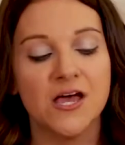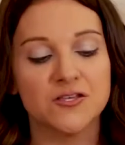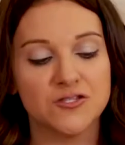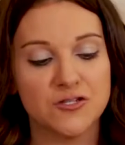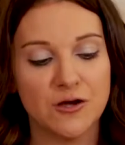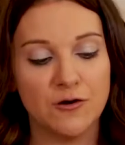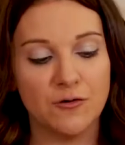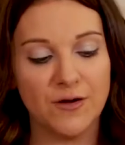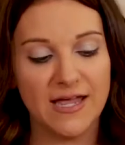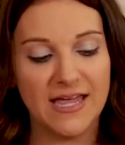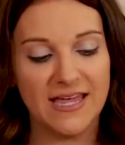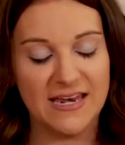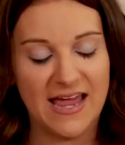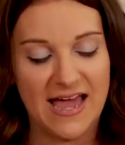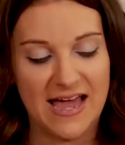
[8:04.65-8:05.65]
So
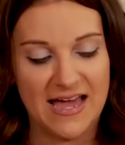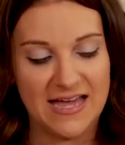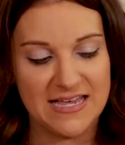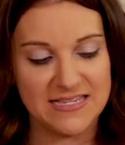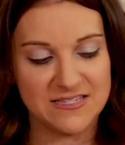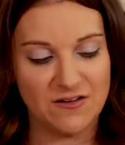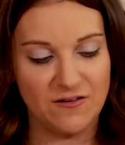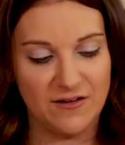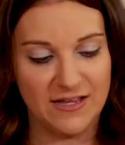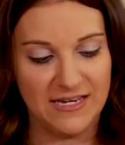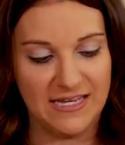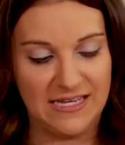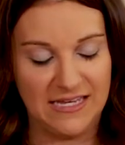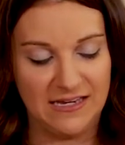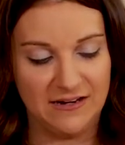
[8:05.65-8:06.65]
it has on
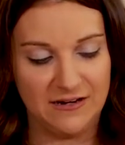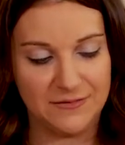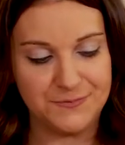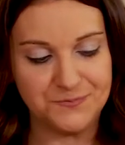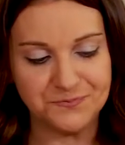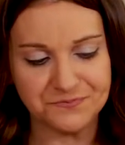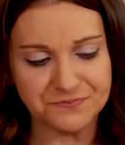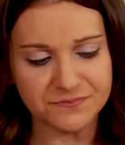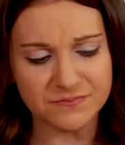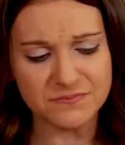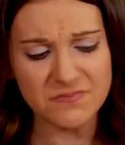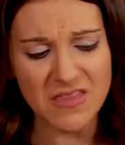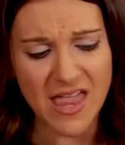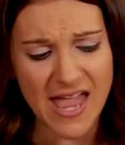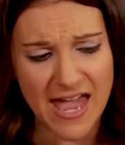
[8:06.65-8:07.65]
here,
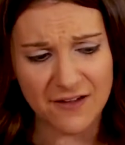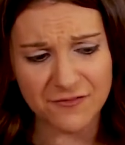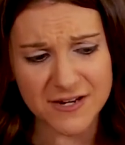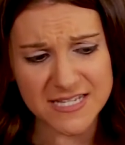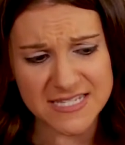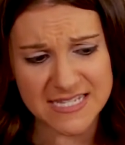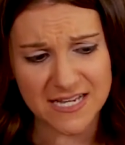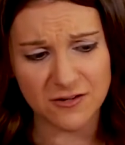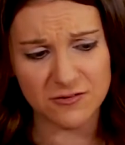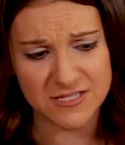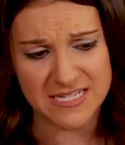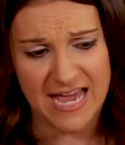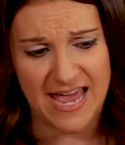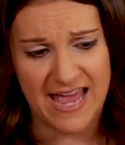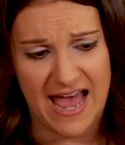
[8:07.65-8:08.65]
every single
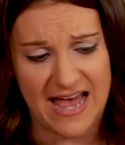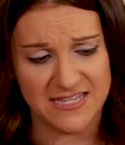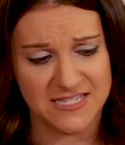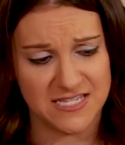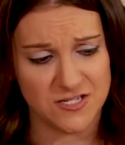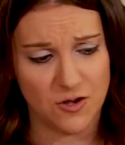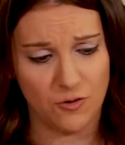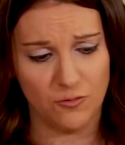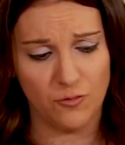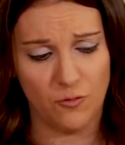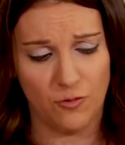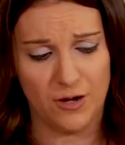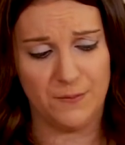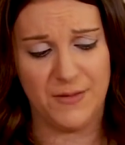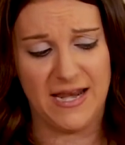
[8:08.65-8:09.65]
day has its own
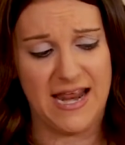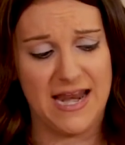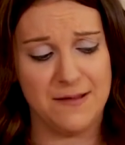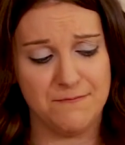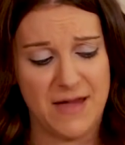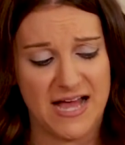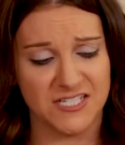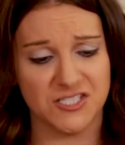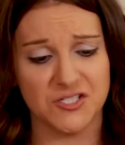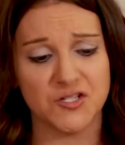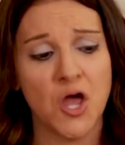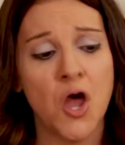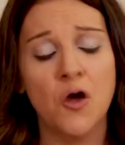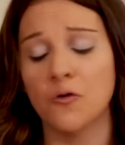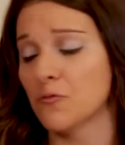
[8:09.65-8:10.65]
ornament and it matches
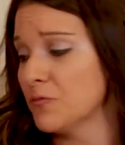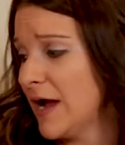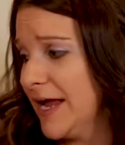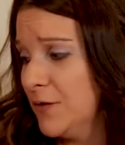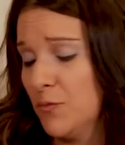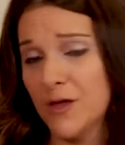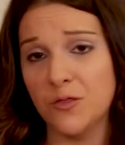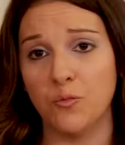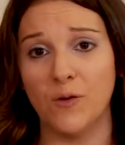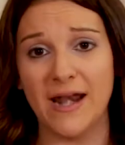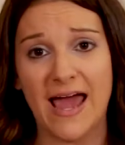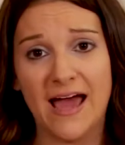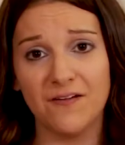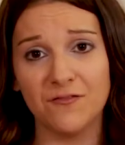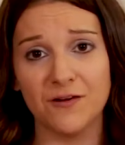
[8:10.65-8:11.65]
right with
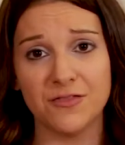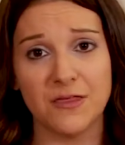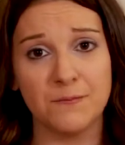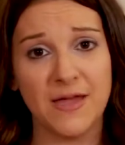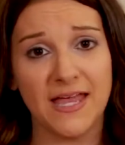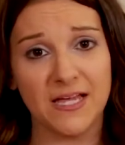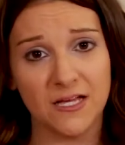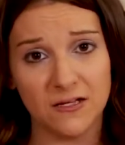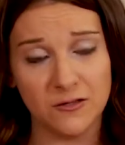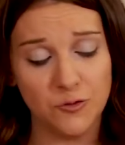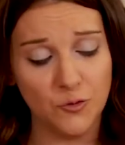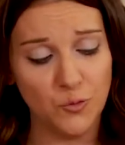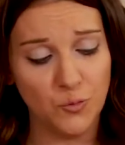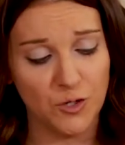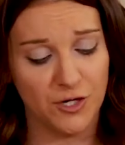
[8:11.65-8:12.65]
whatever the main
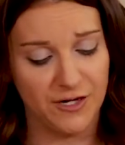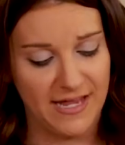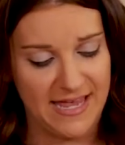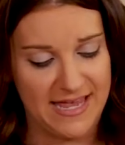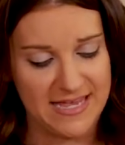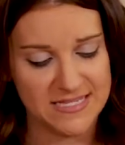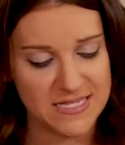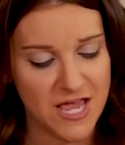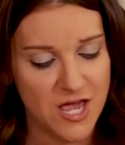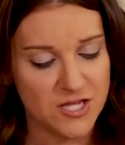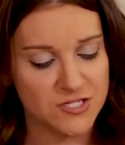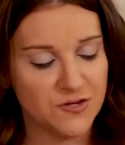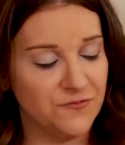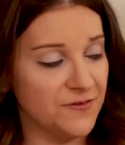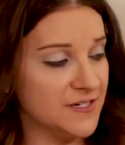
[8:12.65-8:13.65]
clue word is.
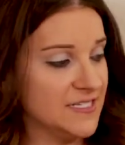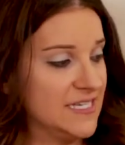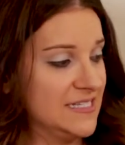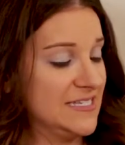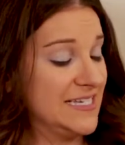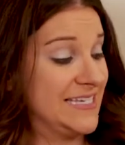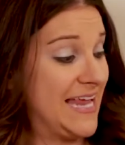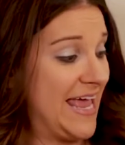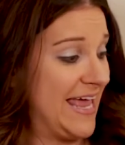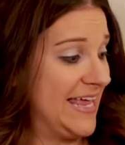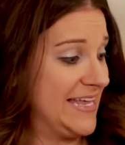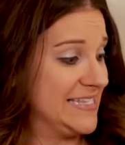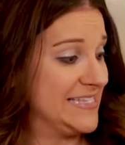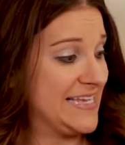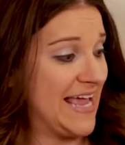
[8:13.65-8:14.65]
So for today
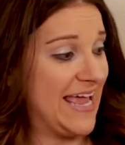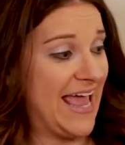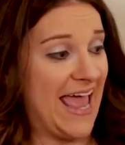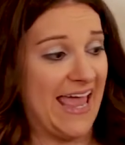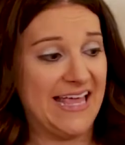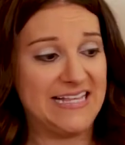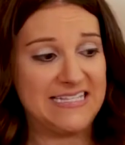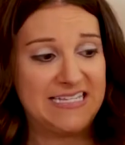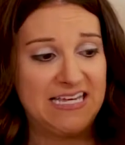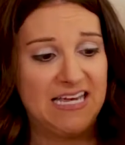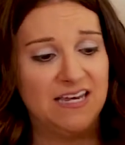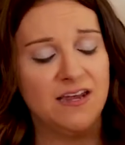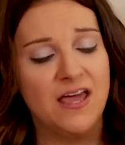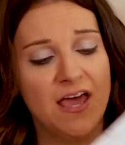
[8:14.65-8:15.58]
is day 18.